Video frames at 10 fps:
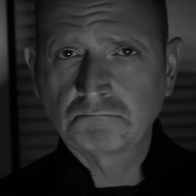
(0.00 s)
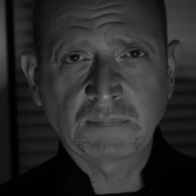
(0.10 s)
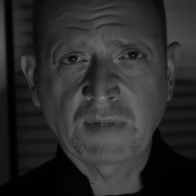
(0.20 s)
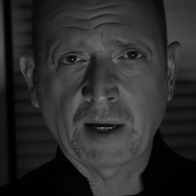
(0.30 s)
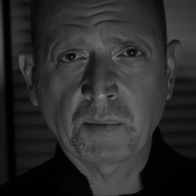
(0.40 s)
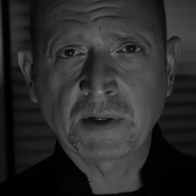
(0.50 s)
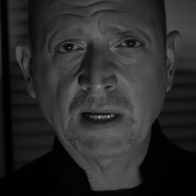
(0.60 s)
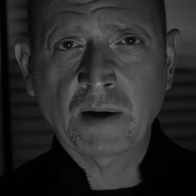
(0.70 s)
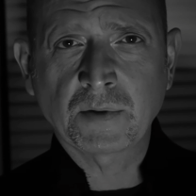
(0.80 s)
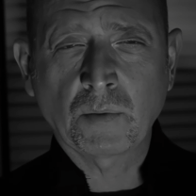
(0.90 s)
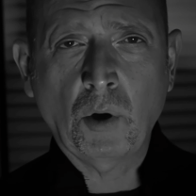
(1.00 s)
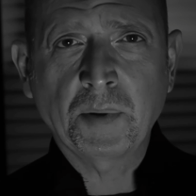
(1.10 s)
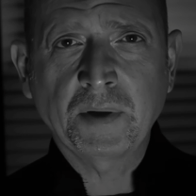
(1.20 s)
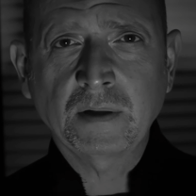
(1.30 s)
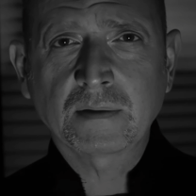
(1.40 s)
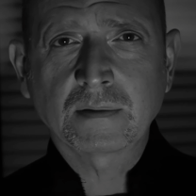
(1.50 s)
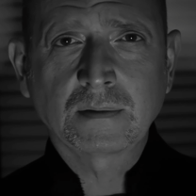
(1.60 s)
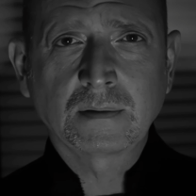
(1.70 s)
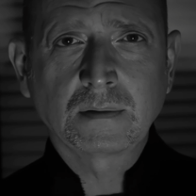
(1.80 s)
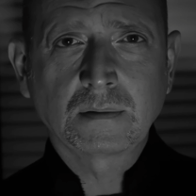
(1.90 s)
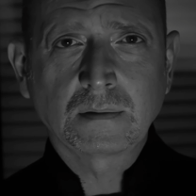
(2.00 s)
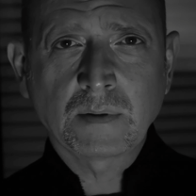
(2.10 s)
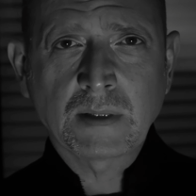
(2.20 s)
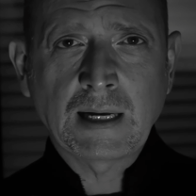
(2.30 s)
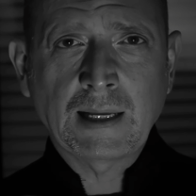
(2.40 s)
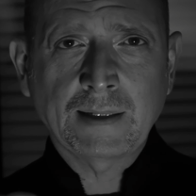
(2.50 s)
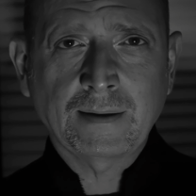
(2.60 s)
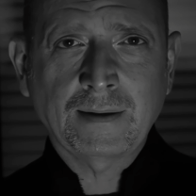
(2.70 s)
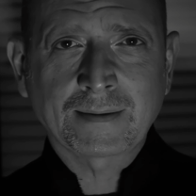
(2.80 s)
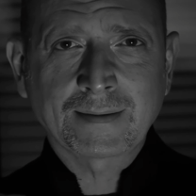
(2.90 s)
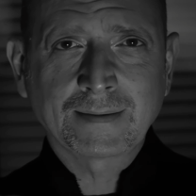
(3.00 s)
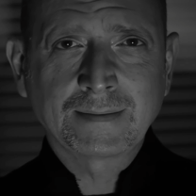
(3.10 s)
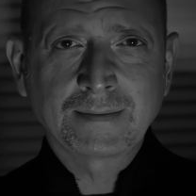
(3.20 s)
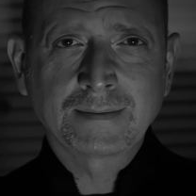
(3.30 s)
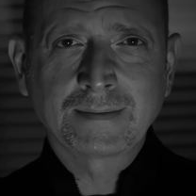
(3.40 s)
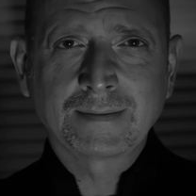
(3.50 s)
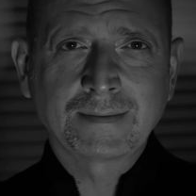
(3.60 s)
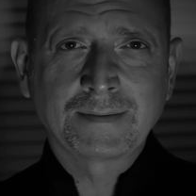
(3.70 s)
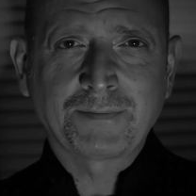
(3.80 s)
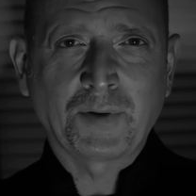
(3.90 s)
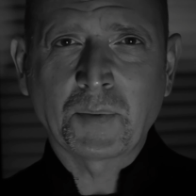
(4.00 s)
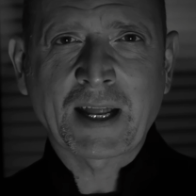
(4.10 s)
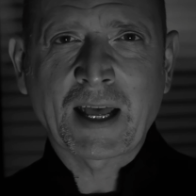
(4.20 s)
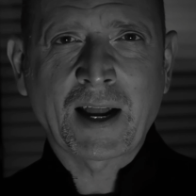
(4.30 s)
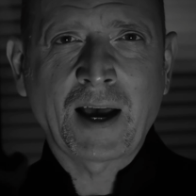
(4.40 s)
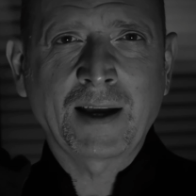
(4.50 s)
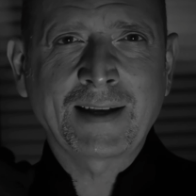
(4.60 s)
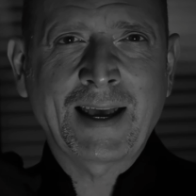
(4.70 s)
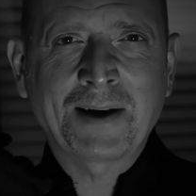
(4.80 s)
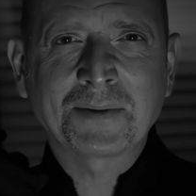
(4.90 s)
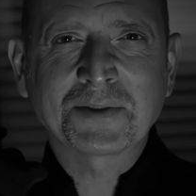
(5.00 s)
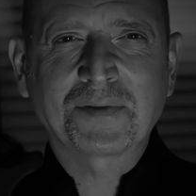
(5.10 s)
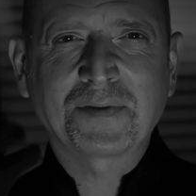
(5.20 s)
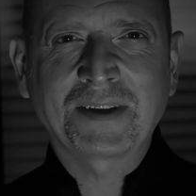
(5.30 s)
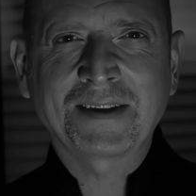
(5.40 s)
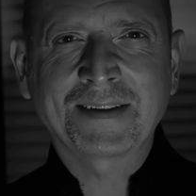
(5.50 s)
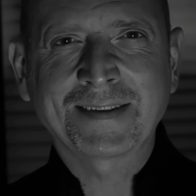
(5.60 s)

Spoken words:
Now I went down to open it with a light heart, for what had I now to fear?